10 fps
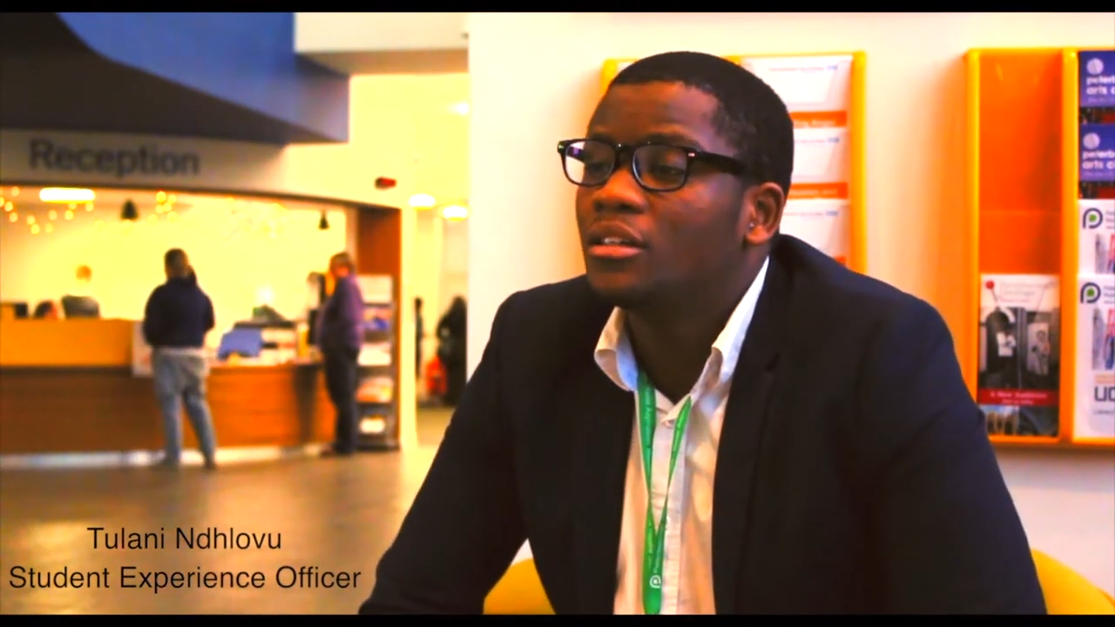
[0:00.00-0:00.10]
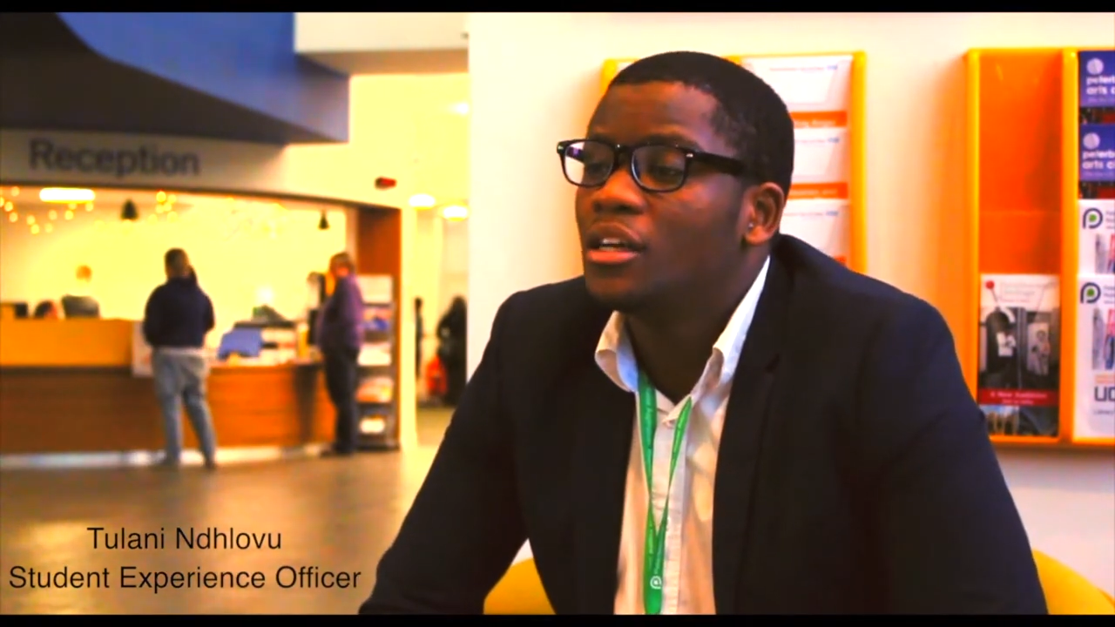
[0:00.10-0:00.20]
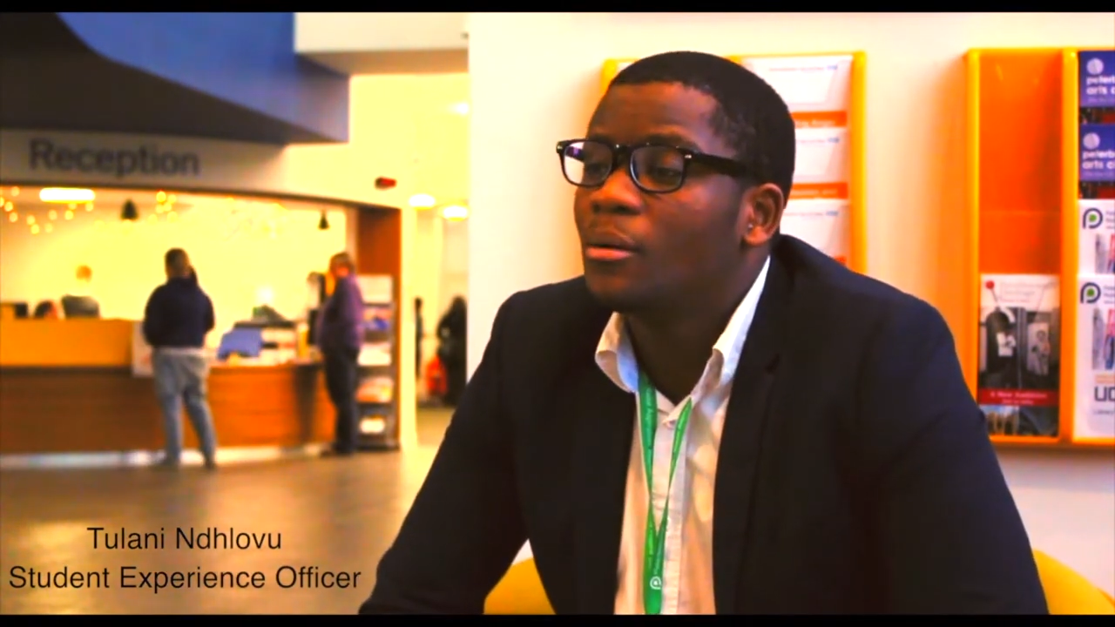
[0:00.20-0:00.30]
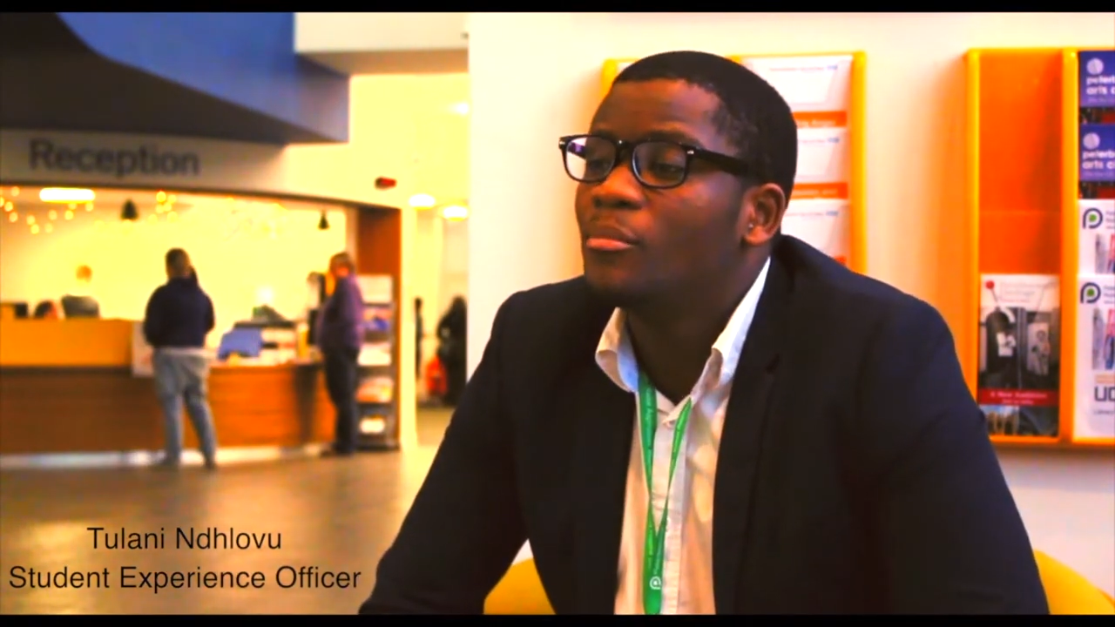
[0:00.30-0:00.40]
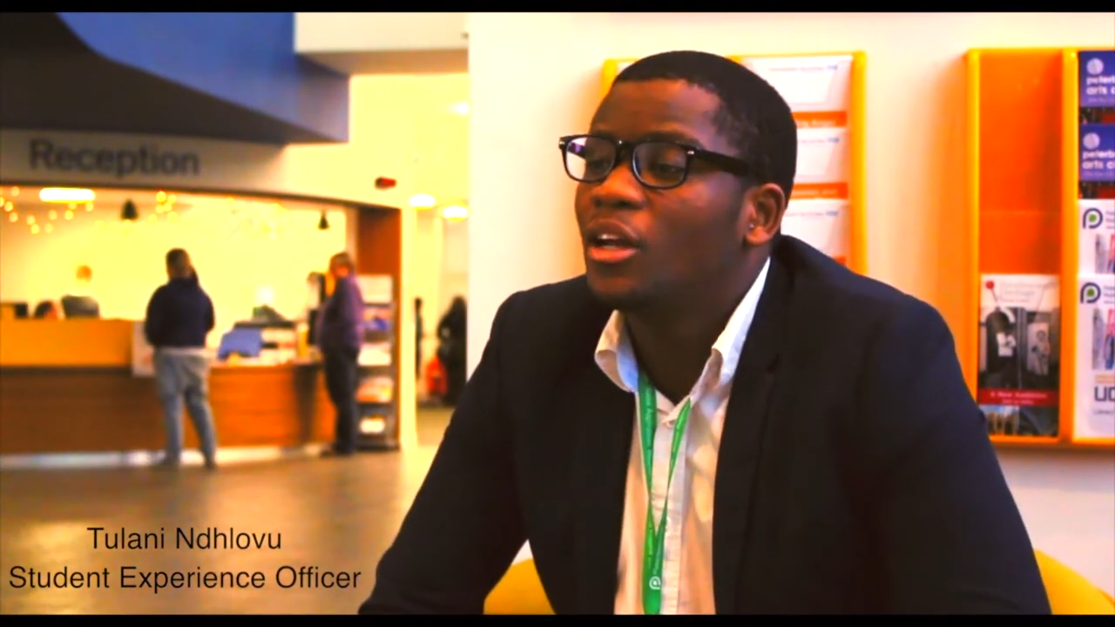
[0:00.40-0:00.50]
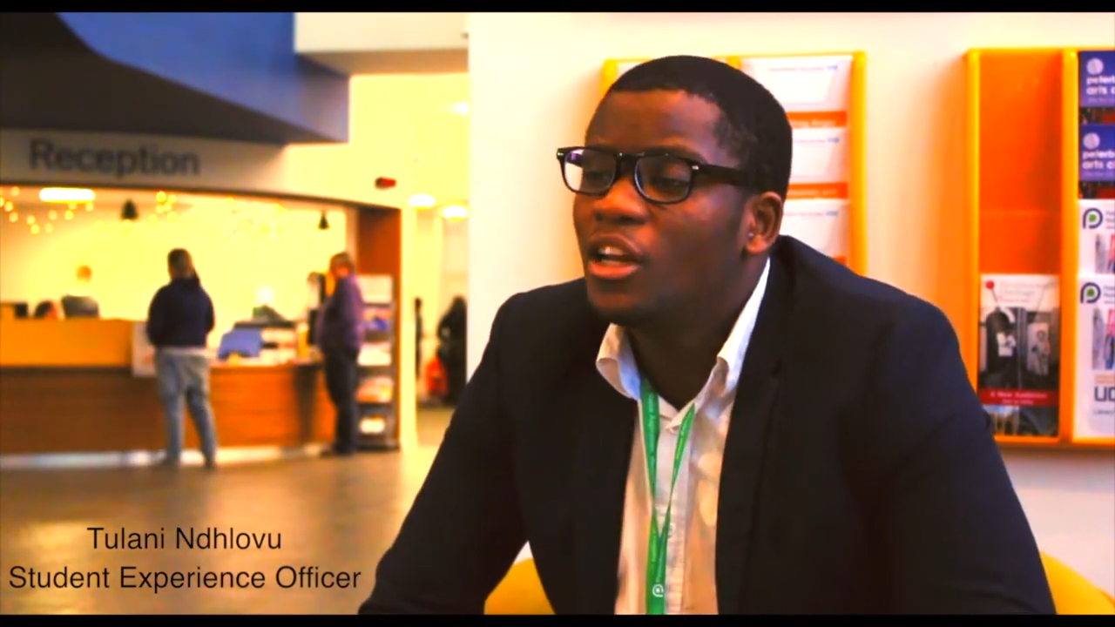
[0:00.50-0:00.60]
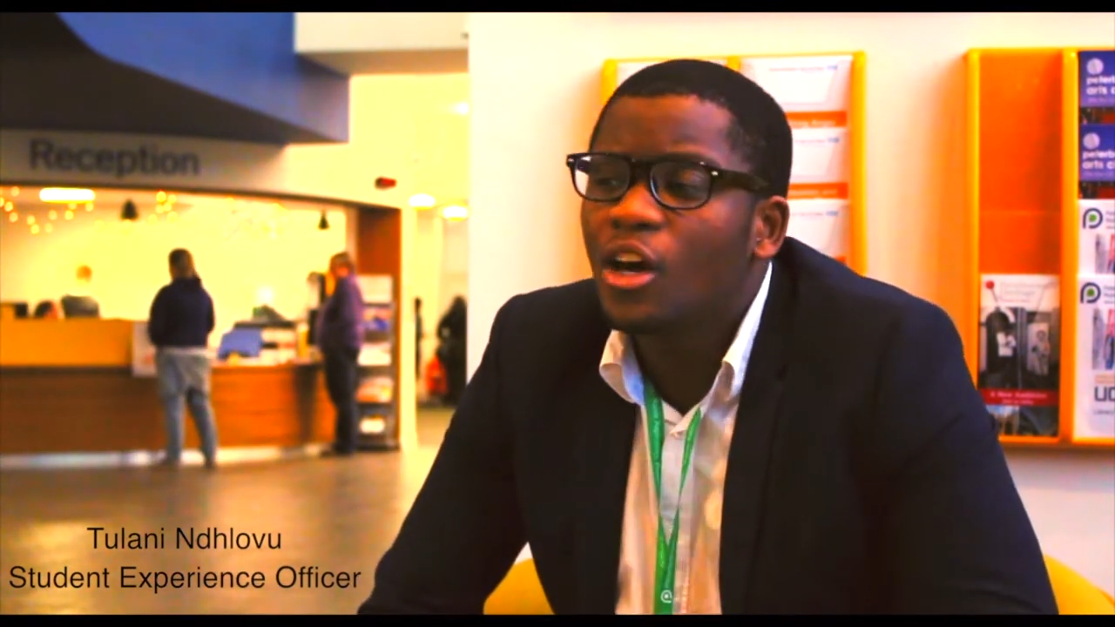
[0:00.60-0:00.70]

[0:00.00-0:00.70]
a number,